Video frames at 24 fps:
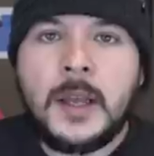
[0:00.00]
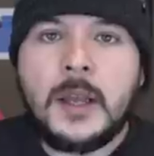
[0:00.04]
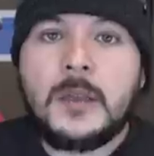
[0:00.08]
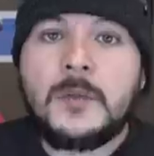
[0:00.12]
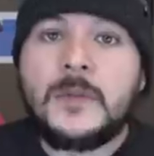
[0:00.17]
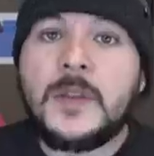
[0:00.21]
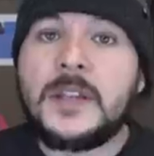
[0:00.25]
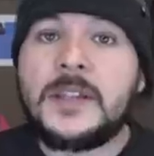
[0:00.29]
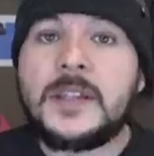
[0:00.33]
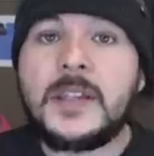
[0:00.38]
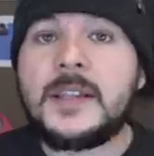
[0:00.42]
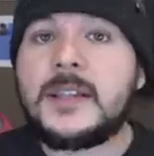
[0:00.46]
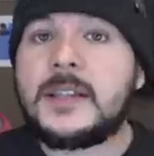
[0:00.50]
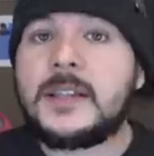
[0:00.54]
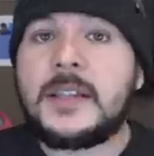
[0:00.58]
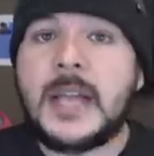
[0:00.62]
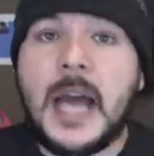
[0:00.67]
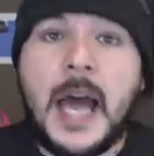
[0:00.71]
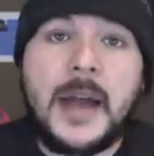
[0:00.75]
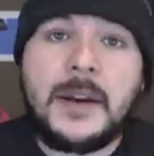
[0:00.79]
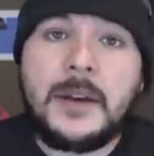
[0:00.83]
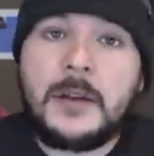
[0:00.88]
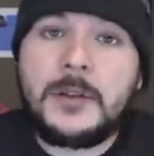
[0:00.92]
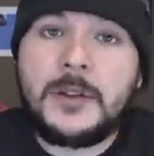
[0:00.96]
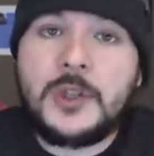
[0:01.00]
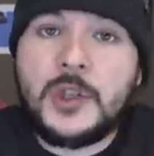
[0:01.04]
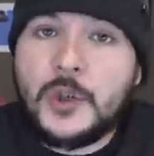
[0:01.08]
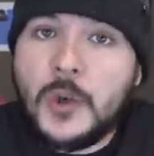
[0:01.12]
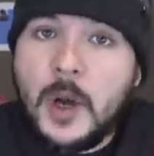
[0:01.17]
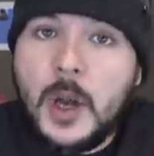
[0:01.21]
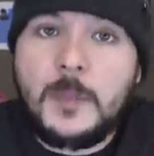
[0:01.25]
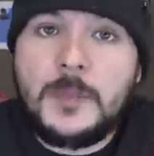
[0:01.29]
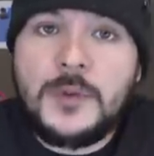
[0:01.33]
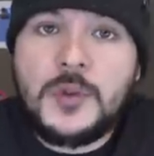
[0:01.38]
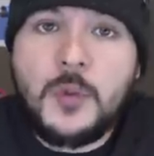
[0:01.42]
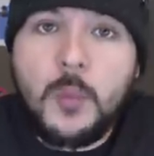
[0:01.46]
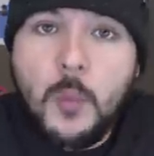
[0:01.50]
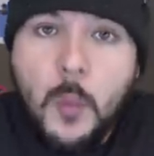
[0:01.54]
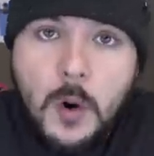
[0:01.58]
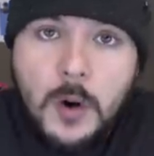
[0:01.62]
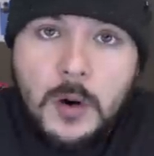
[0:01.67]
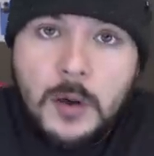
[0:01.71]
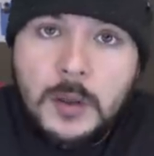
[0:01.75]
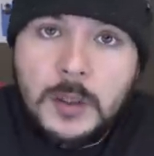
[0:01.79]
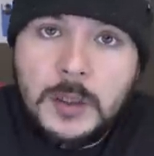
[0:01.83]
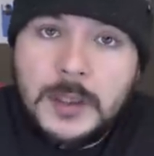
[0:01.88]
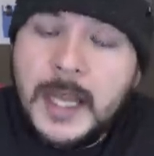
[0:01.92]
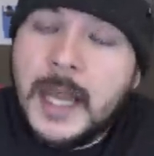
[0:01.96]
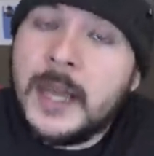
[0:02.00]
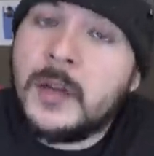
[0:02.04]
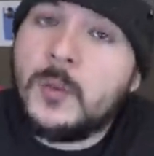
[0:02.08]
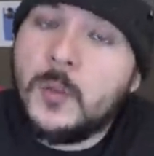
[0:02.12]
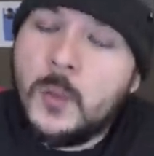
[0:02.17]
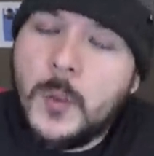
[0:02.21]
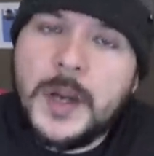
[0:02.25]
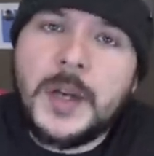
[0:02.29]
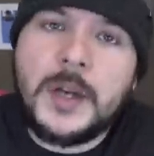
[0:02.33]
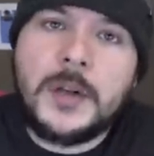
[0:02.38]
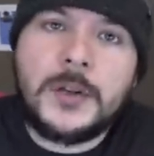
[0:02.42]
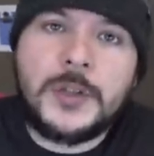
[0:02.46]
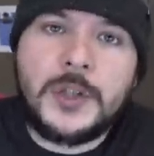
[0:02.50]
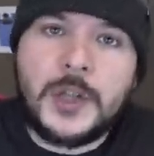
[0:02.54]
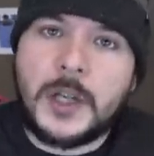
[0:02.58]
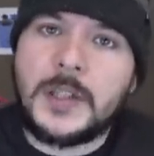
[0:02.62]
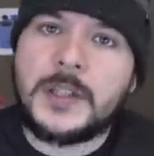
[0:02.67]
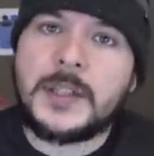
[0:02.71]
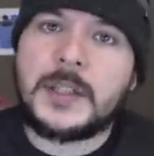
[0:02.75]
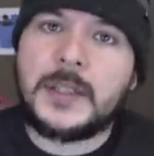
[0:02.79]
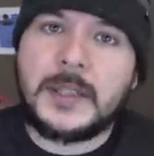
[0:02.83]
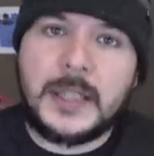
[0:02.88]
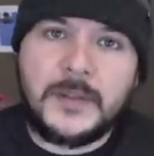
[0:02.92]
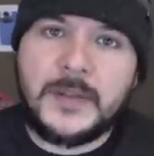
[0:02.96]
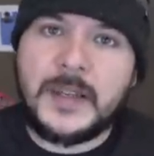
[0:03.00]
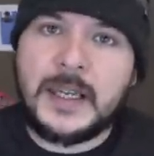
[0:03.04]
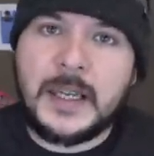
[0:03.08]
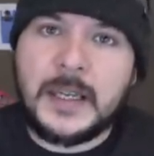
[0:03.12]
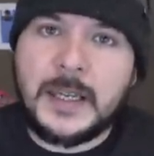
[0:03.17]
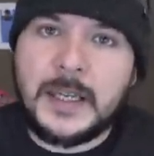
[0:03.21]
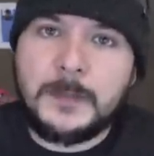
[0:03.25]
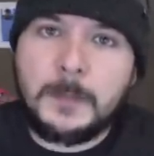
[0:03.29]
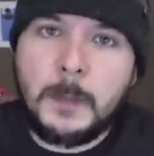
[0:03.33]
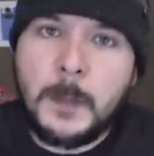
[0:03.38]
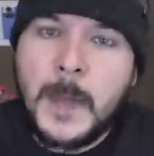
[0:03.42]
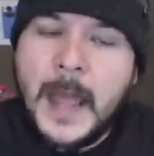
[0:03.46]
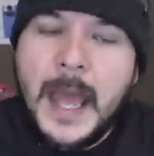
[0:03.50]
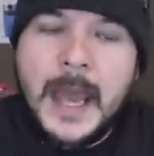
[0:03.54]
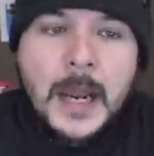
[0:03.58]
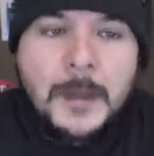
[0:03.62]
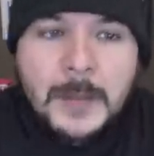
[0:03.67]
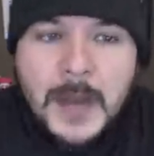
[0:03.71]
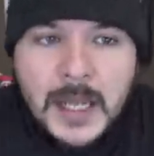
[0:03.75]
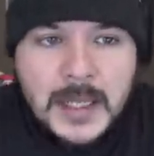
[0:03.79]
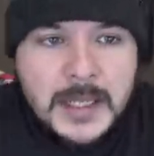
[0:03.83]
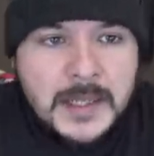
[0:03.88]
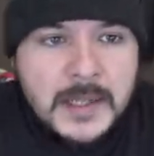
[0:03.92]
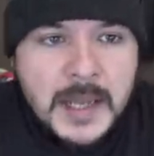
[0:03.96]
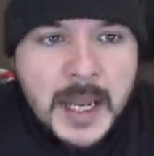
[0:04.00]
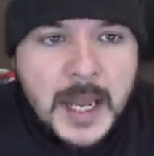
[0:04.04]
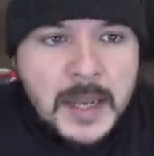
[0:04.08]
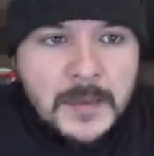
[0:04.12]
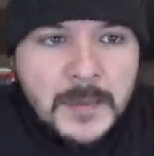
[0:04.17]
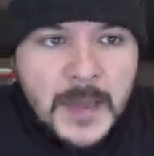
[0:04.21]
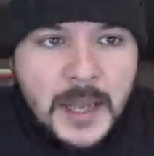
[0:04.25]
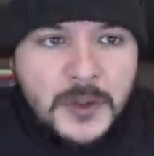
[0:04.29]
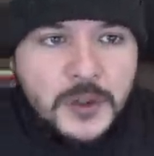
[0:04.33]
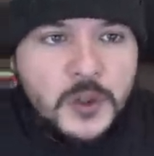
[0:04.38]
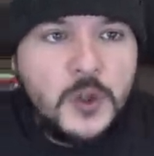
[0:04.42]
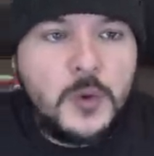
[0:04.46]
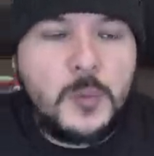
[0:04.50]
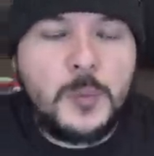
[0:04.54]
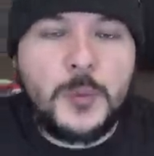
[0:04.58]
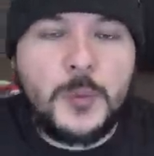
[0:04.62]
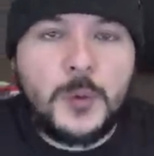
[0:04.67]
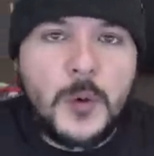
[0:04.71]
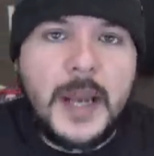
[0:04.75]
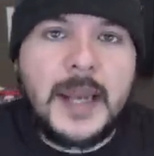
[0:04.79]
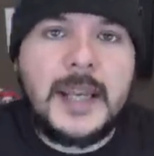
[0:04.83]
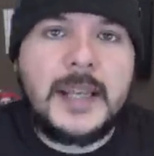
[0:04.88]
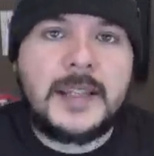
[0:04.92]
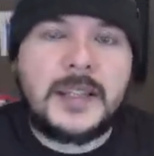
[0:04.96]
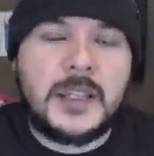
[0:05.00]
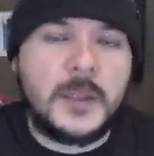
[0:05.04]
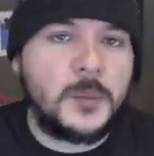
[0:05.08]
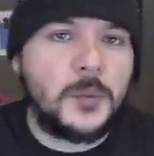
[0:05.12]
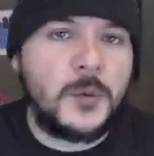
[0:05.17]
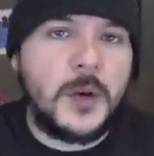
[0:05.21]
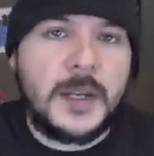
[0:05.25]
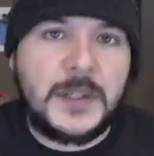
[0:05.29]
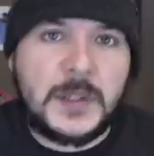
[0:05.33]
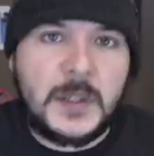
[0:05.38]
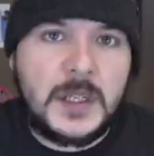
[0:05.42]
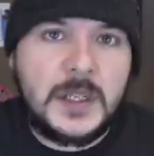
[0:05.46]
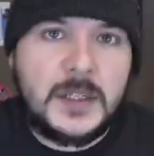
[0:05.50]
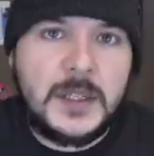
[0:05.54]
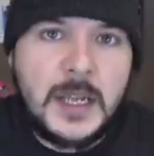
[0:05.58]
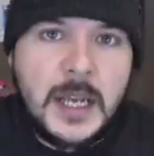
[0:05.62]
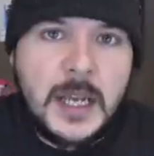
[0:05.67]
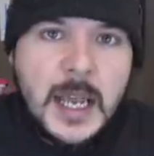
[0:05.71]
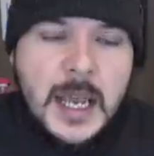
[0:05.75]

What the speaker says: This is Donald Trump's world, and we're just living in it. And I'm not saying that to praise the president.